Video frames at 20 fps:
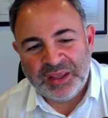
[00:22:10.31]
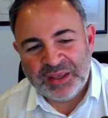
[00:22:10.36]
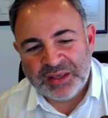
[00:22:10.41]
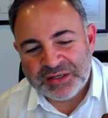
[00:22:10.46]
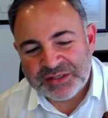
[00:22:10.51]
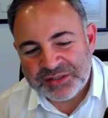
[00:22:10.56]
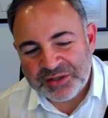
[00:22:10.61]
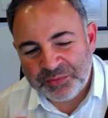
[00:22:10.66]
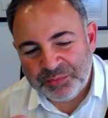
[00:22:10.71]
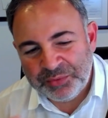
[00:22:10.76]

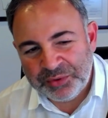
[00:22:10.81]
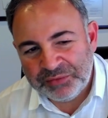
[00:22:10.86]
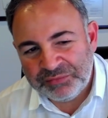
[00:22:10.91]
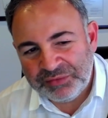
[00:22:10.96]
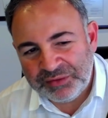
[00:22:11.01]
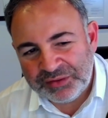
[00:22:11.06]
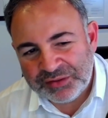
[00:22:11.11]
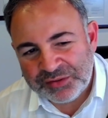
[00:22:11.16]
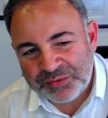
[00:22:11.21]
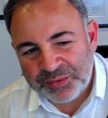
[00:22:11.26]
So
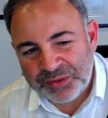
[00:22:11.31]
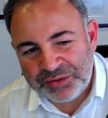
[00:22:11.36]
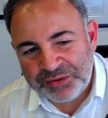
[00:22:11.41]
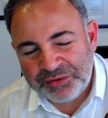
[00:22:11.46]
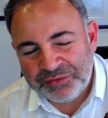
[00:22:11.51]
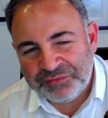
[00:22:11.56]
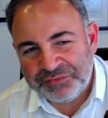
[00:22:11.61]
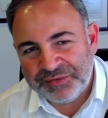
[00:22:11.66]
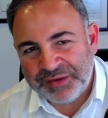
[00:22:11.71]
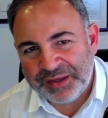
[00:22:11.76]
moving to a
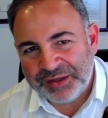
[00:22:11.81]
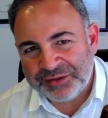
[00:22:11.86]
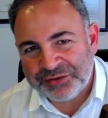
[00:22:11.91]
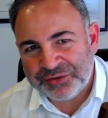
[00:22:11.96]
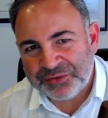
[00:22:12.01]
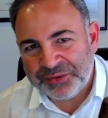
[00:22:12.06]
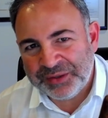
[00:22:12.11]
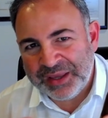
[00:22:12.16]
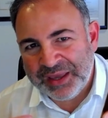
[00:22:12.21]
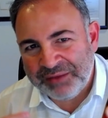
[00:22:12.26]
new
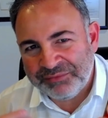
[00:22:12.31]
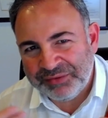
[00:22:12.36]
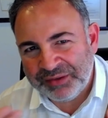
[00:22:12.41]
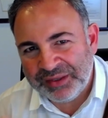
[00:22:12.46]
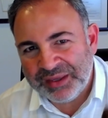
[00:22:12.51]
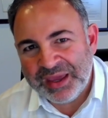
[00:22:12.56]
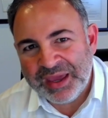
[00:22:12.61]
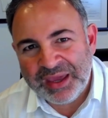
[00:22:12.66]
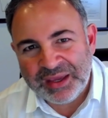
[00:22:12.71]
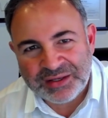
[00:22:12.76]
factory, having
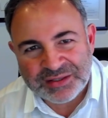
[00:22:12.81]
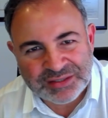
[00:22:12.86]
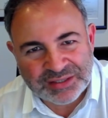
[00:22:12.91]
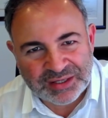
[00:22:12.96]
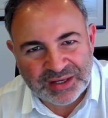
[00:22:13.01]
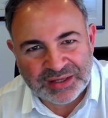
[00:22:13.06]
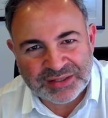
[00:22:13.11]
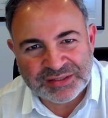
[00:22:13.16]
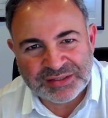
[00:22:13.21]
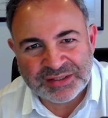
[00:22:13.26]

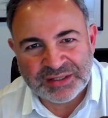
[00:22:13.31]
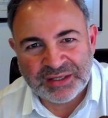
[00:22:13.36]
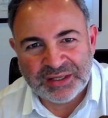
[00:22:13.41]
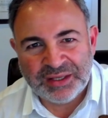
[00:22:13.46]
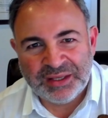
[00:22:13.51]
access